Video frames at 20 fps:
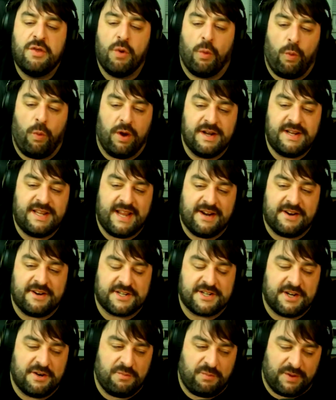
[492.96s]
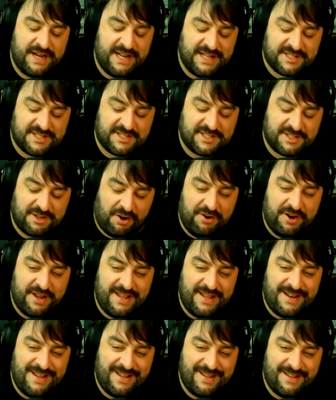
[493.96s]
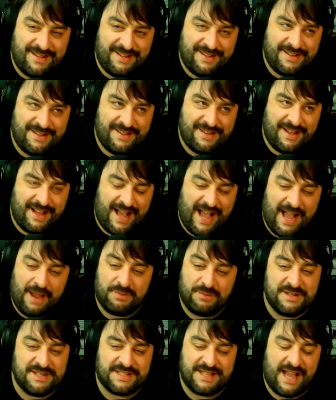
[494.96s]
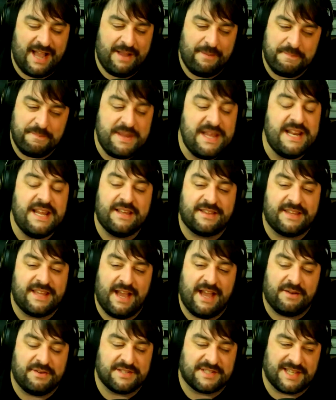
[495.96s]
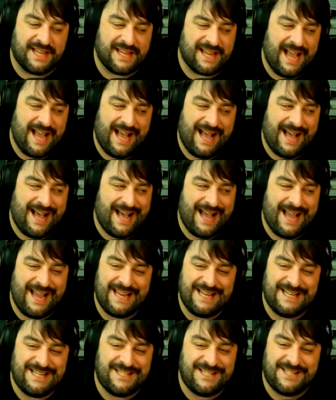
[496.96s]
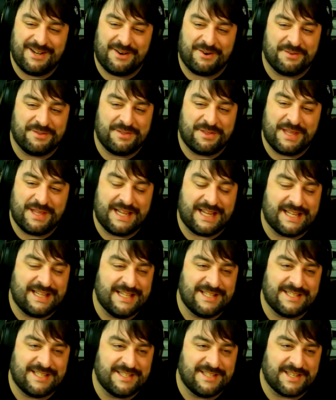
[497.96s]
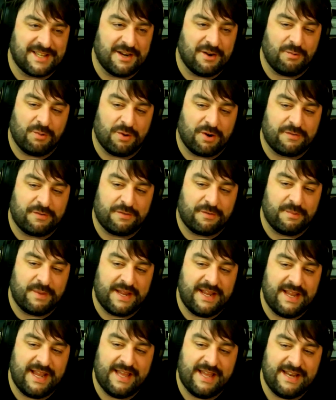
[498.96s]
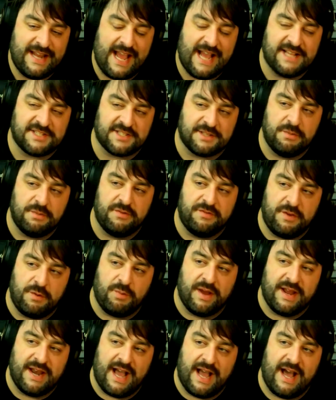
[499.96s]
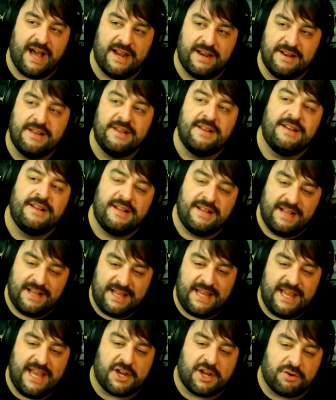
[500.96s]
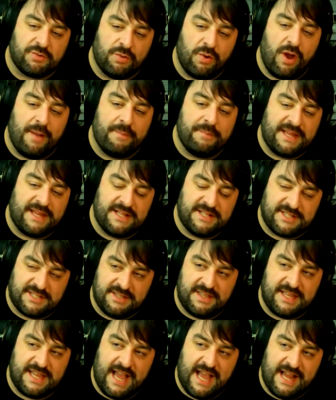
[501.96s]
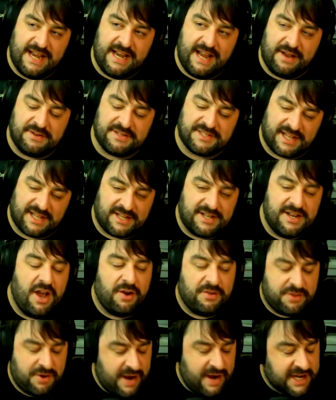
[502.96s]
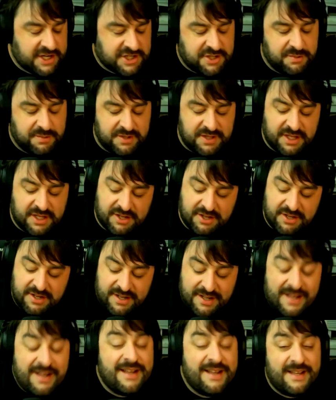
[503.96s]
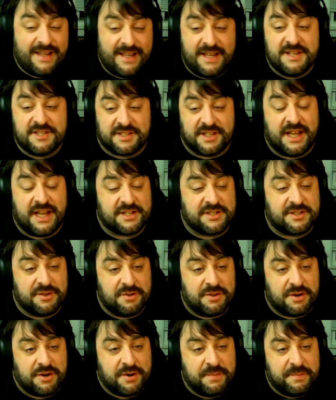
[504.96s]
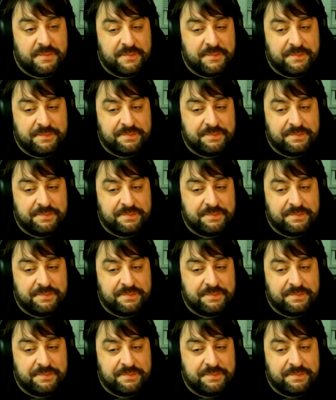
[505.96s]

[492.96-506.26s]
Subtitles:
The one character when it started, I was like, I don't think this is going to work for me. And as the movie went on, it grew on me to the end. I was like, no, they're actually really good. Is Lex Luthor.